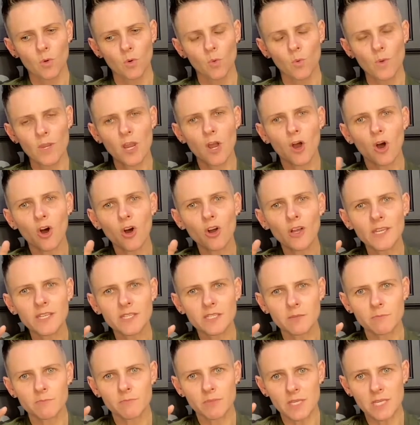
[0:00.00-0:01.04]
we all get
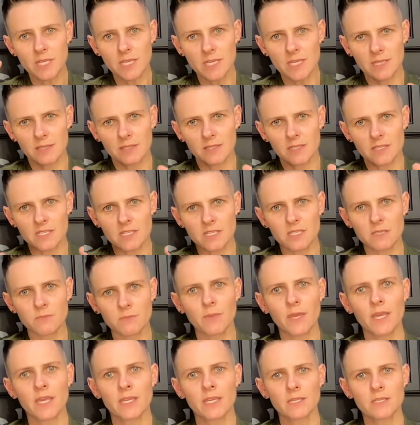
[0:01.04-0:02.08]
to be in this
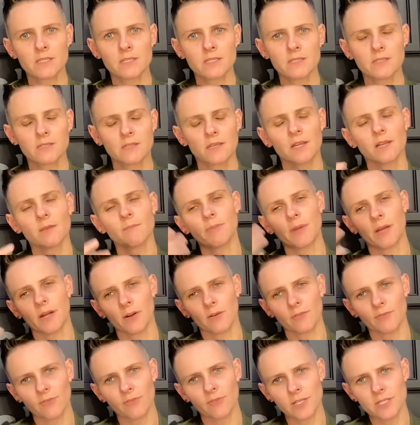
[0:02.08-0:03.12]
space, and I'm
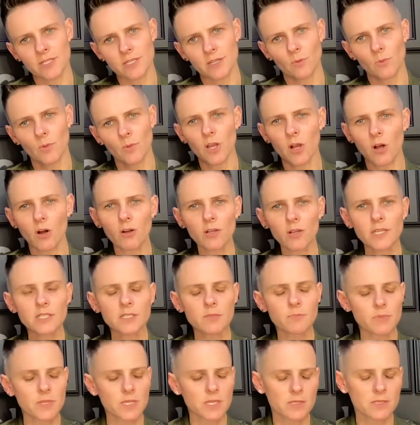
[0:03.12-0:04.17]
paraphrasing, we all get
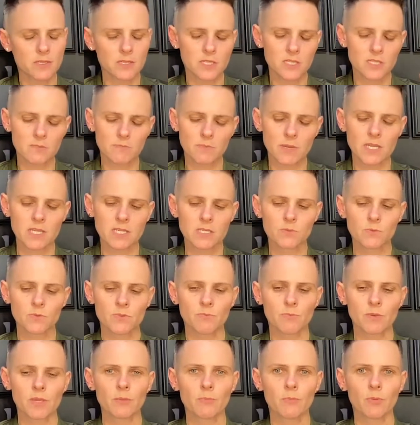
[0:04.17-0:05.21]
to be in this space
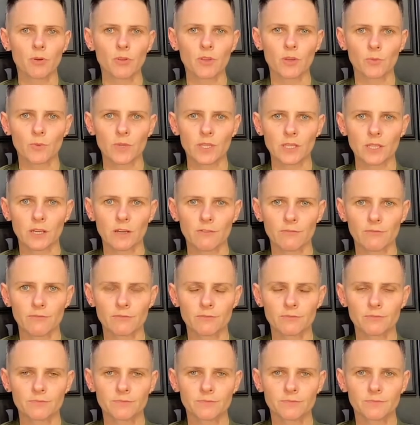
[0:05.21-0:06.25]
with people that we love.
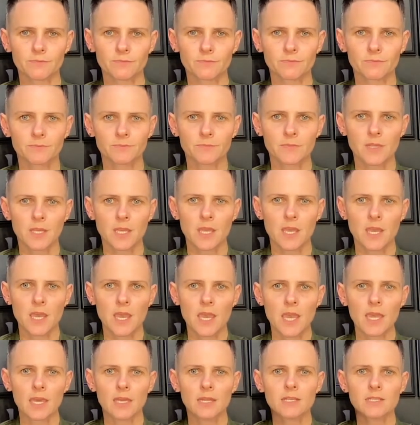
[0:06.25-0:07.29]

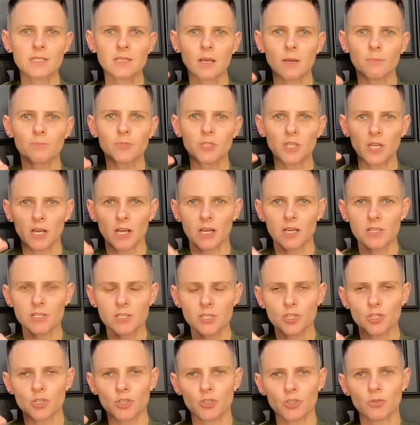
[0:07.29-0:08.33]
And it's up to
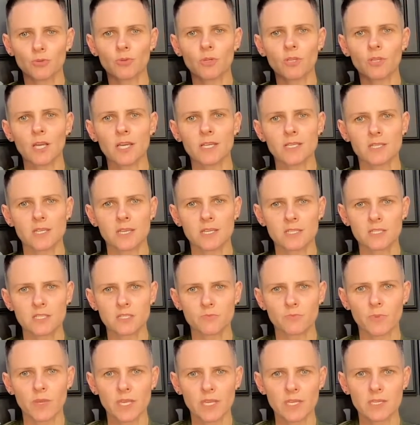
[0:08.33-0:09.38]
us to utilize that
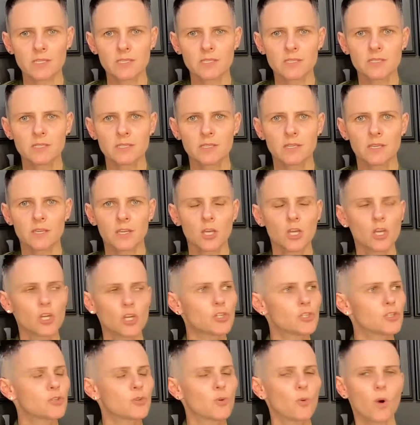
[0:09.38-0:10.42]
space
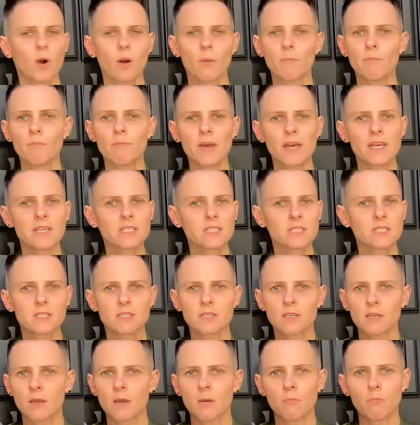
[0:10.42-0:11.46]
to our
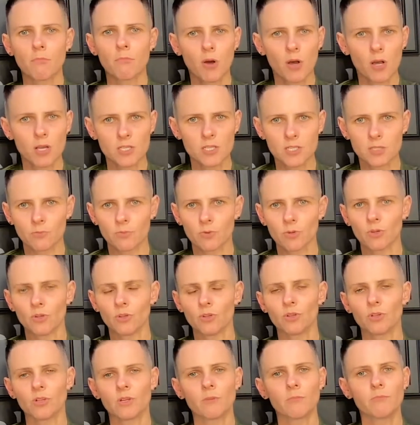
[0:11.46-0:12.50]
best
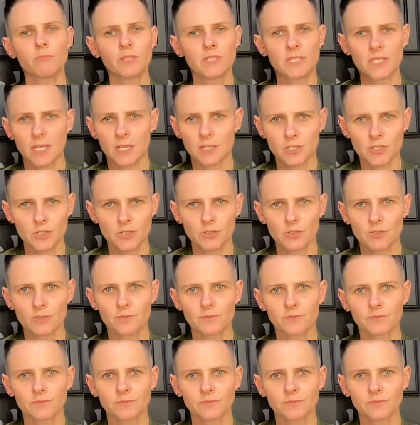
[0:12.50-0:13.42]
possible potential.